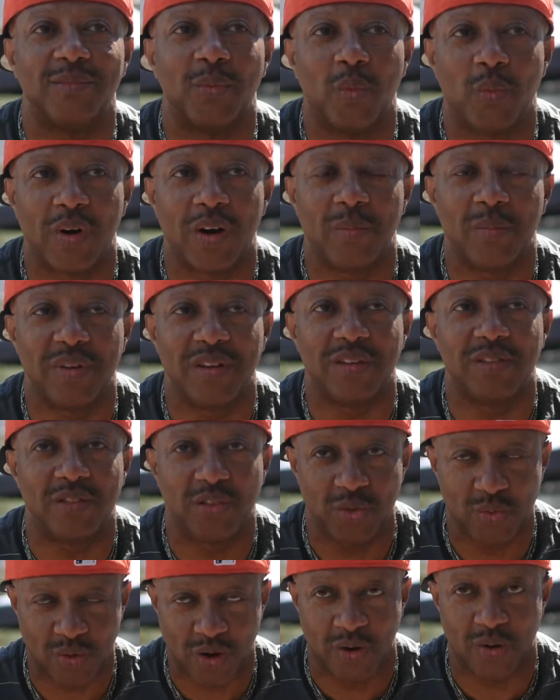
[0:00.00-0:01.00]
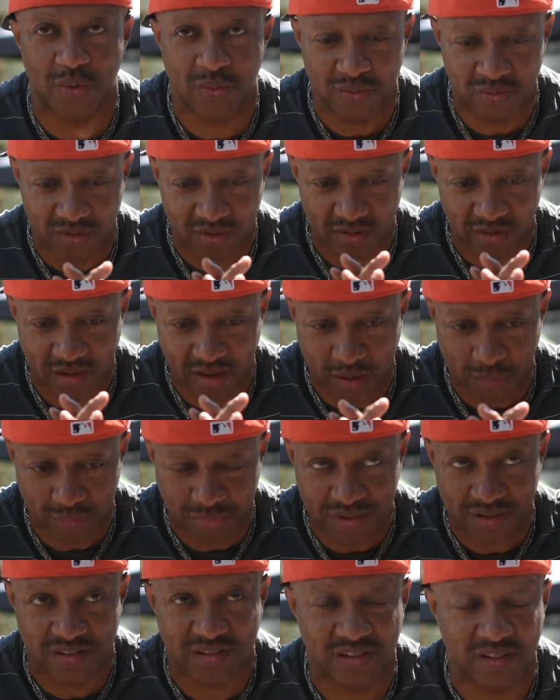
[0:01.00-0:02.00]
woman to own a
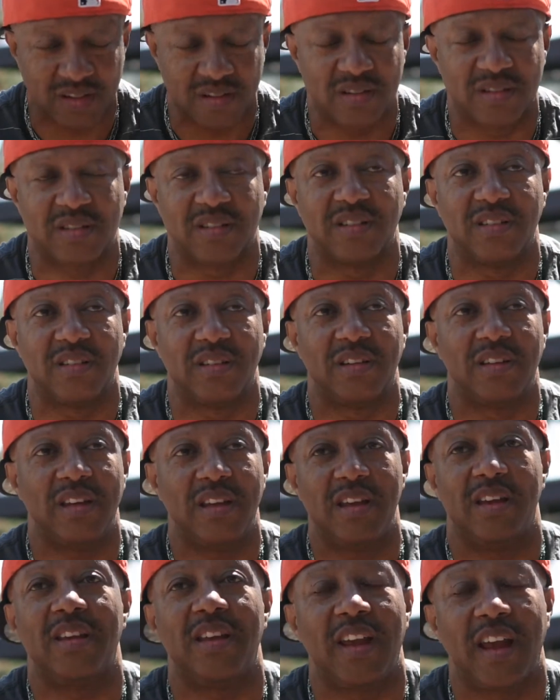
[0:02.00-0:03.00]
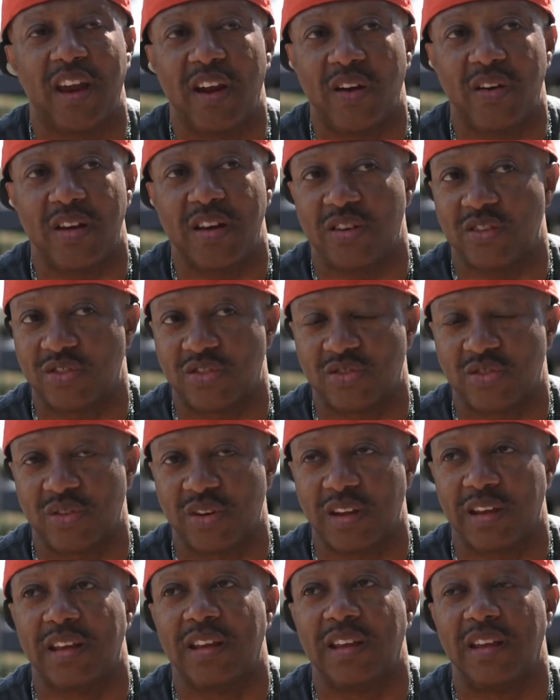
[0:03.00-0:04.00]
business in the hair industry
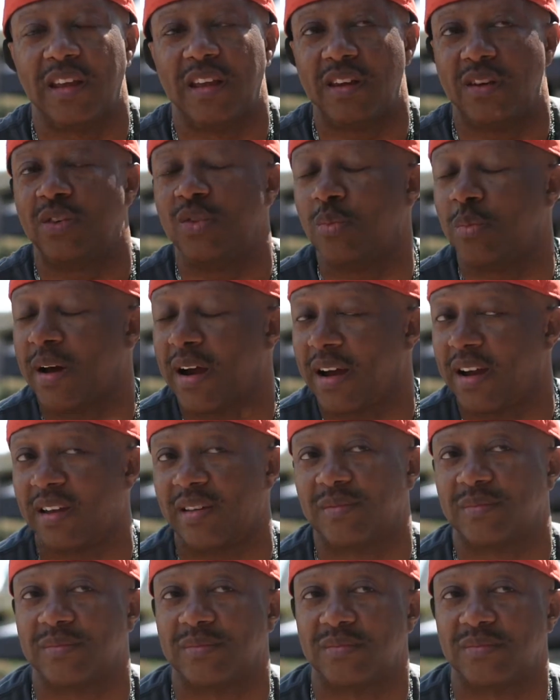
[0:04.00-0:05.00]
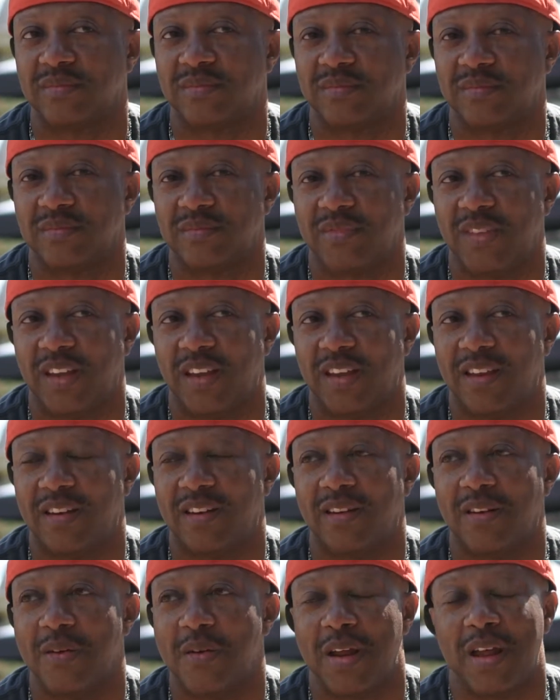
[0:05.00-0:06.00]
in Dubai. And
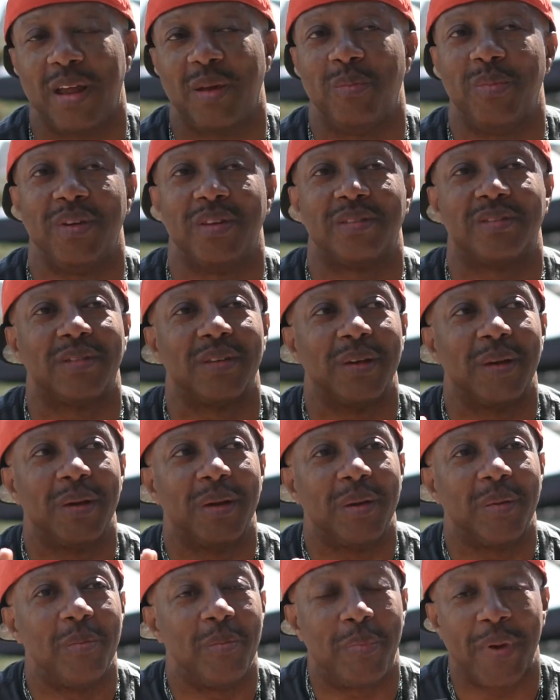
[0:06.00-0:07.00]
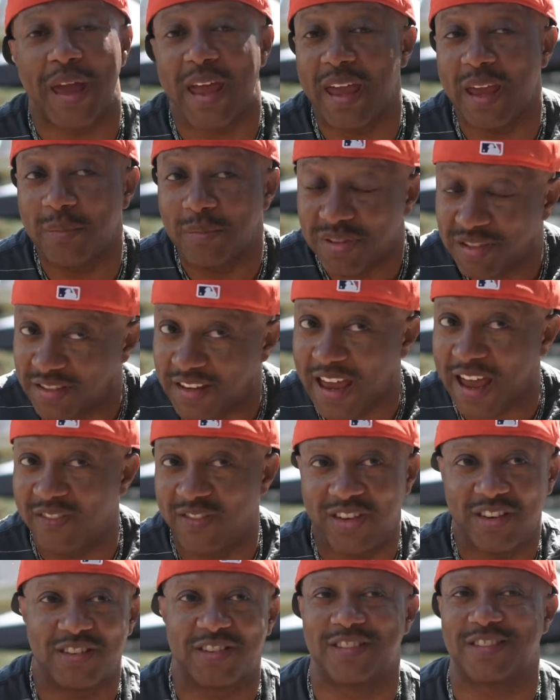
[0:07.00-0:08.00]
her name is Babe
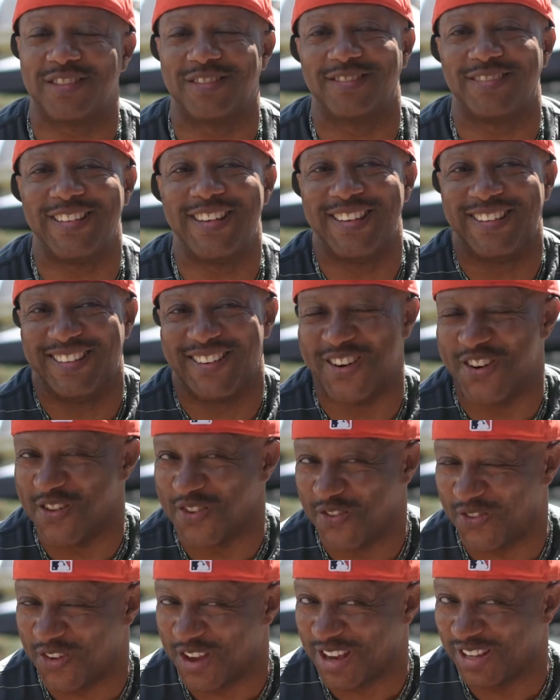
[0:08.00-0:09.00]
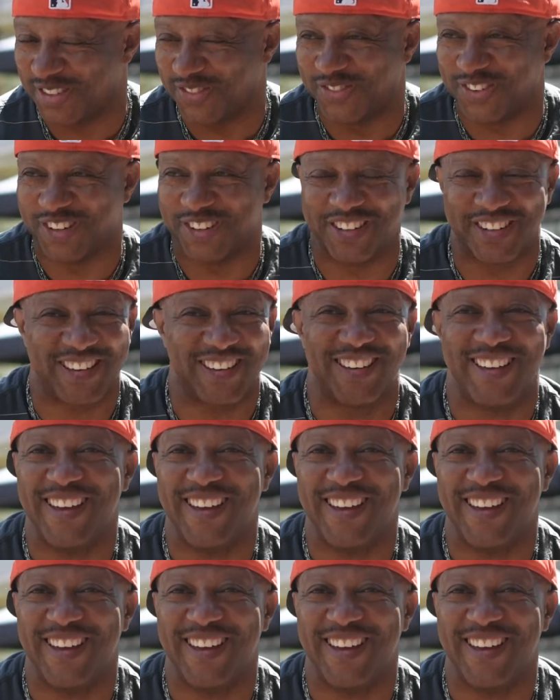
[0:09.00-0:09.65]
Savage on Facebook,